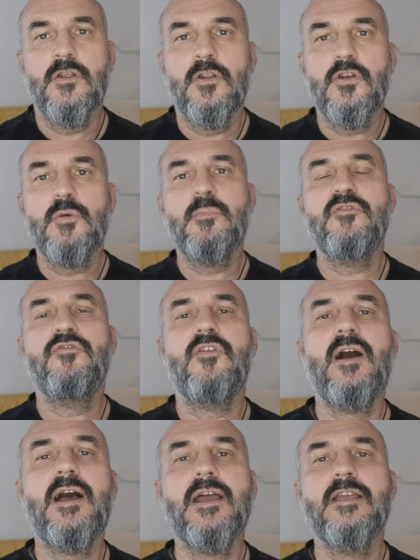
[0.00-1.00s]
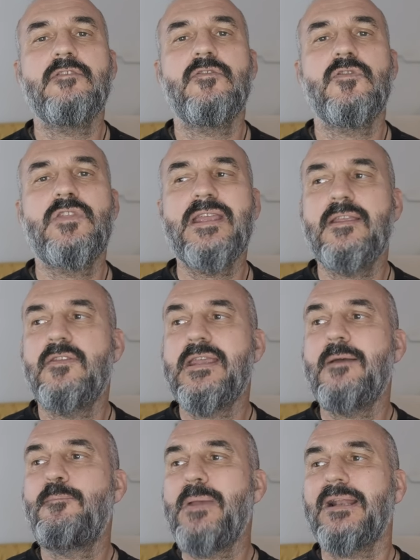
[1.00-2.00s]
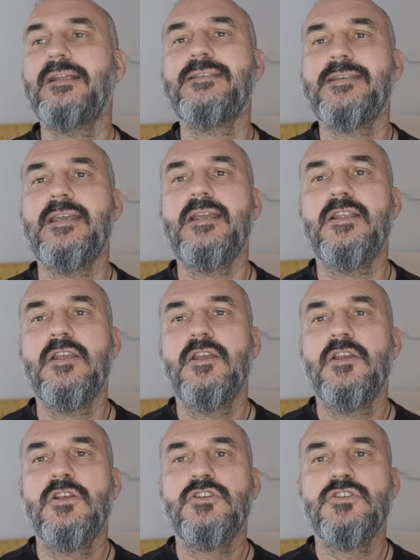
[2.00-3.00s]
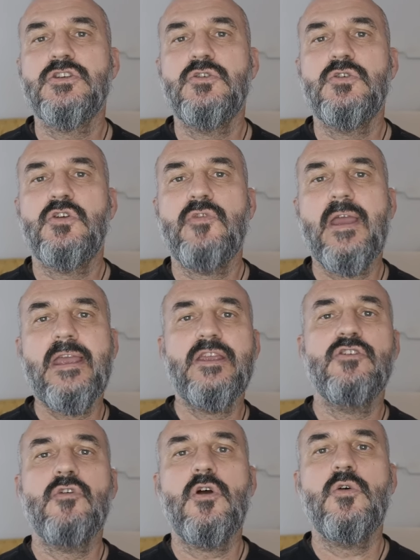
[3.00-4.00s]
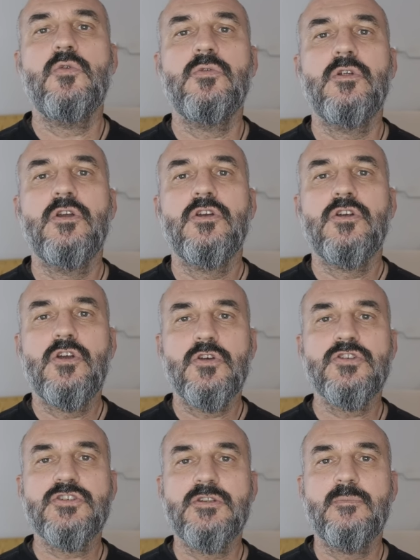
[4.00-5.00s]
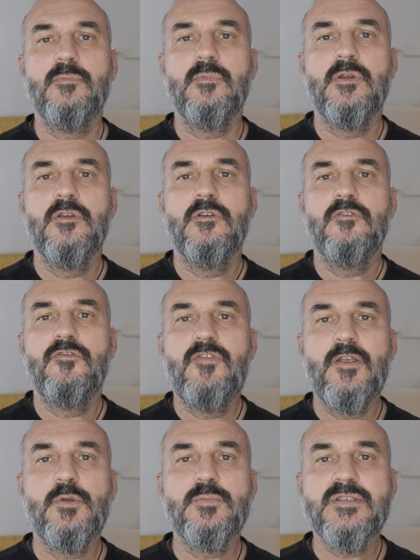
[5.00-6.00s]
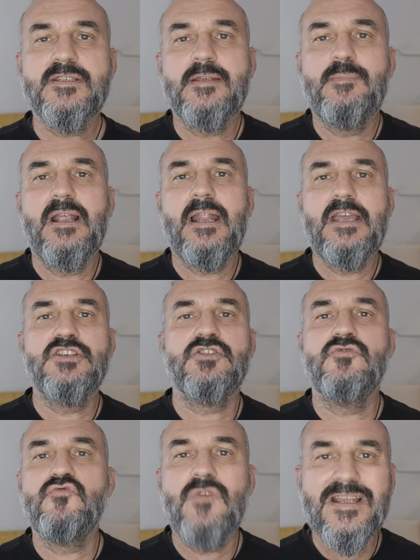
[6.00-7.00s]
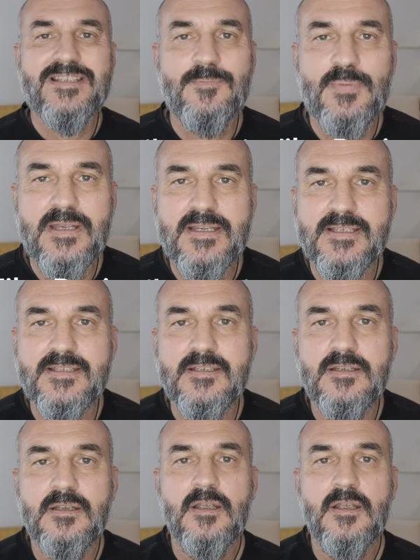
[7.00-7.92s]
Number five, the ability to create your own custom film simulation recipes.